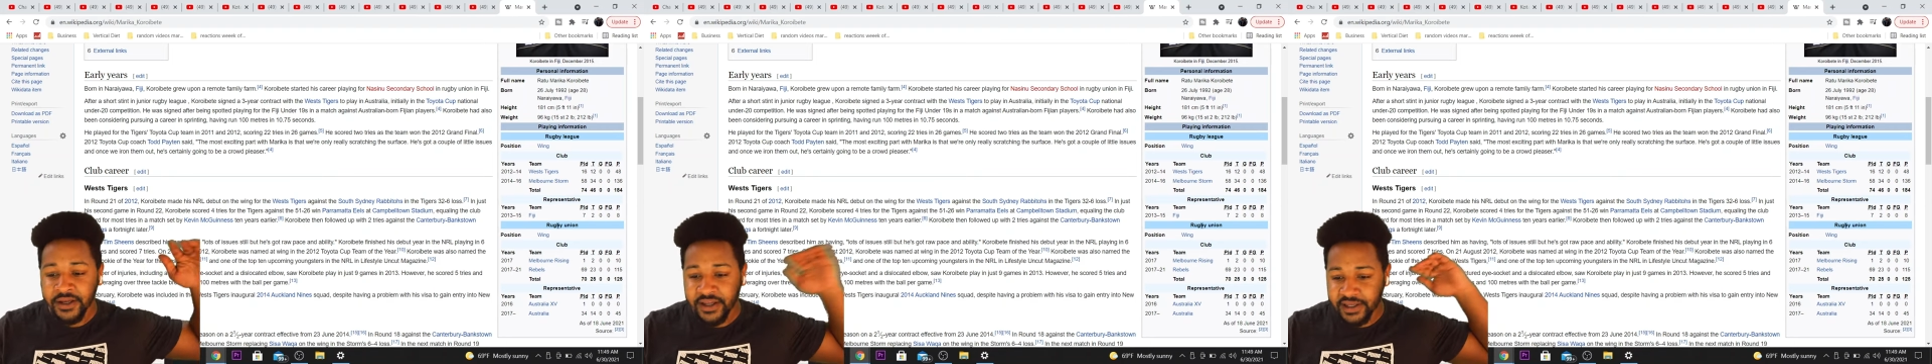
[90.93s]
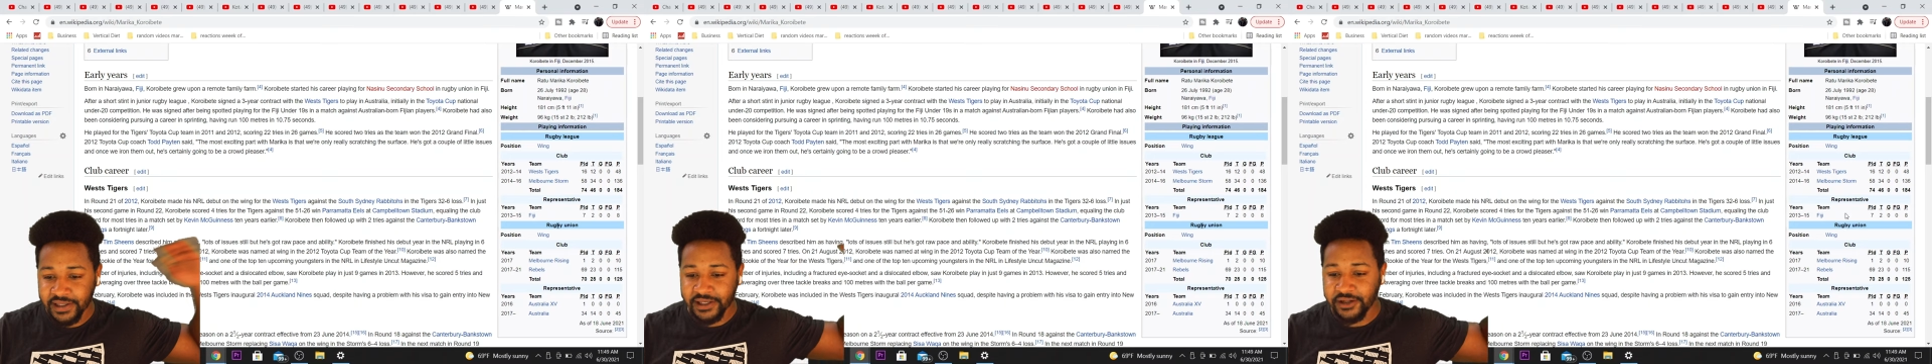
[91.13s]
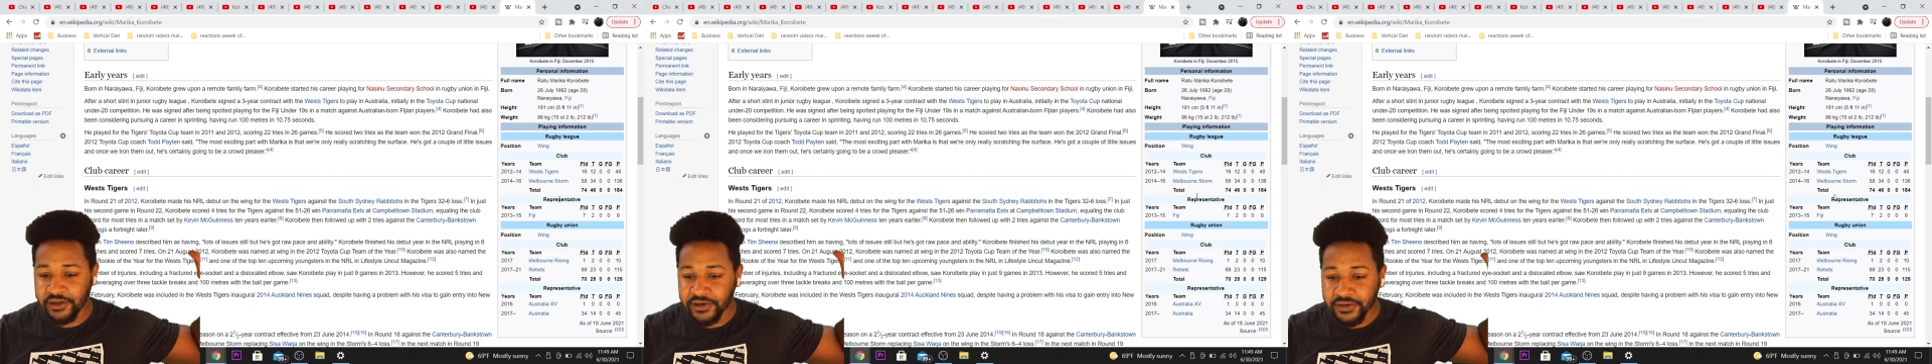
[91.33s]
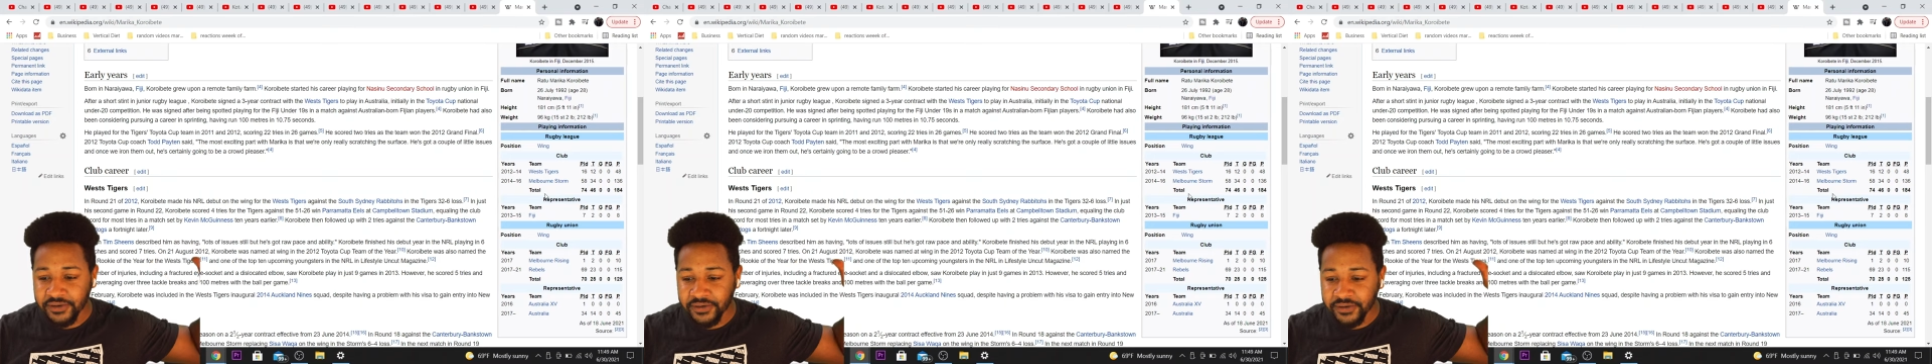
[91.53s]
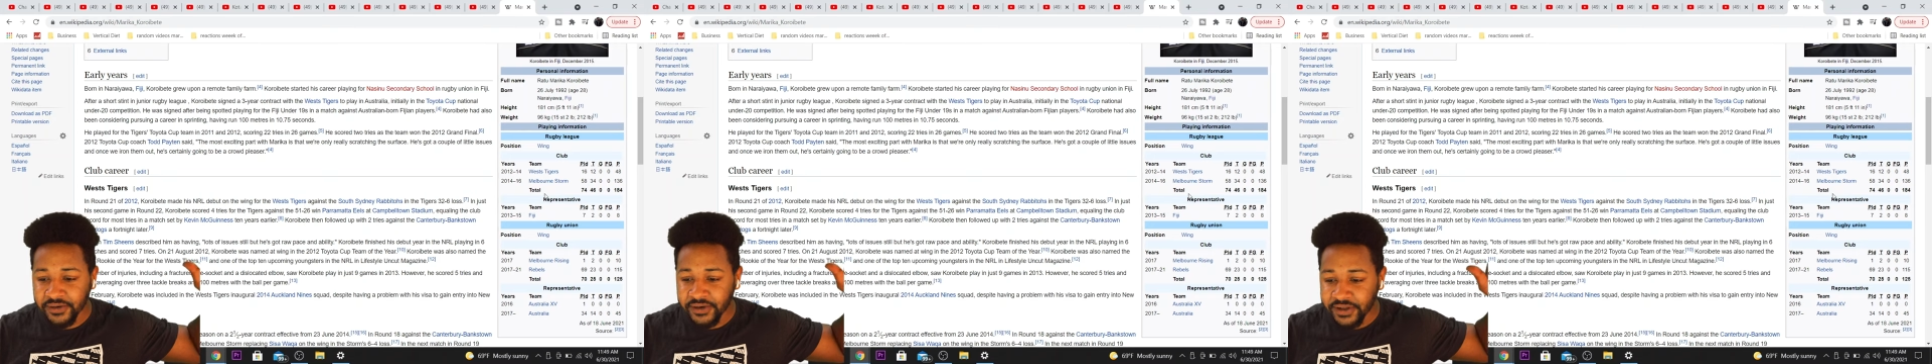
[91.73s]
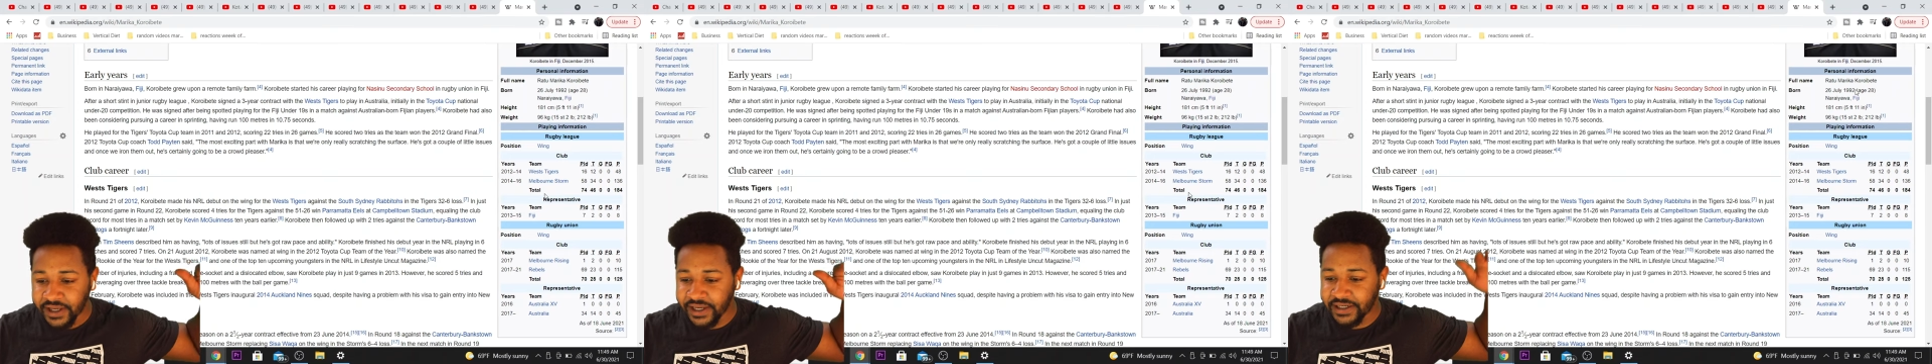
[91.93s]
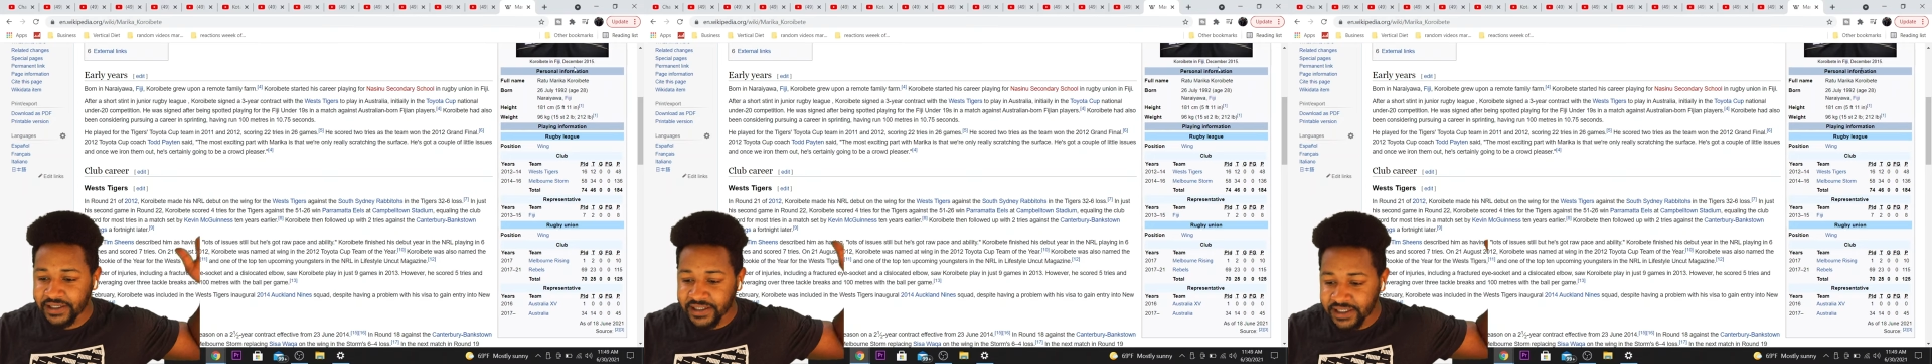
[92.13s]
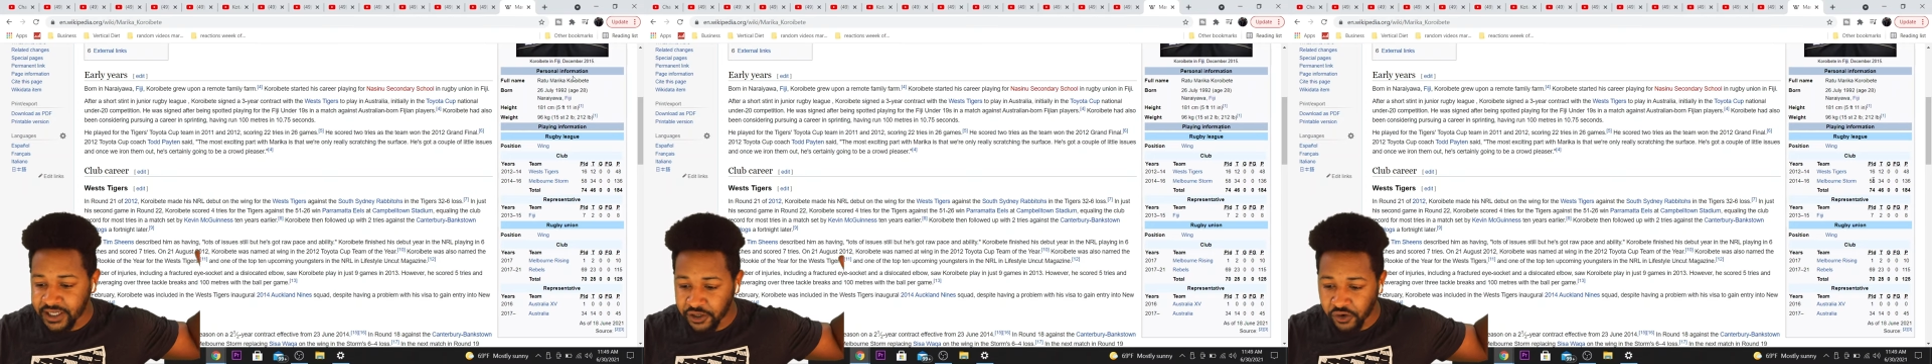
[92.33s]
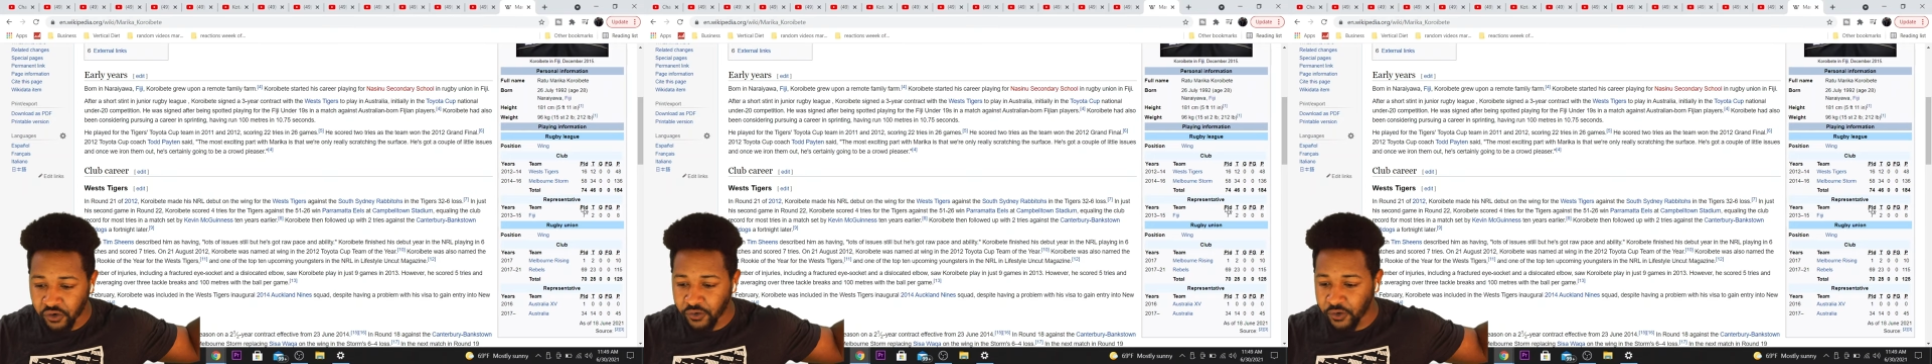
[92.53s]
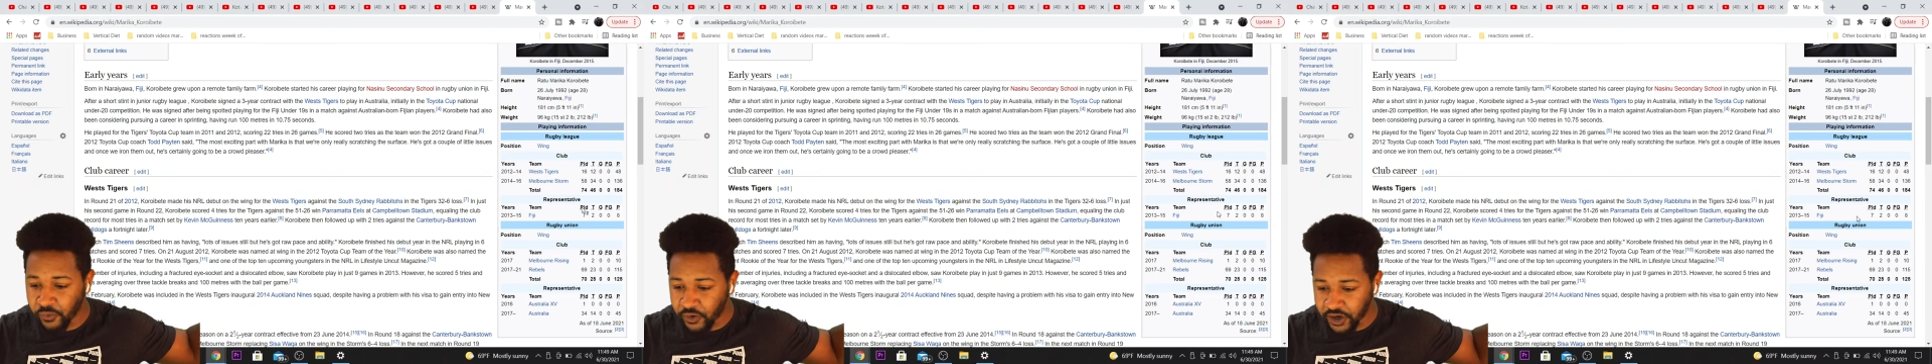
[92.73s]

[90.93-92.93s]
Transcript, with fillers: here in league or in,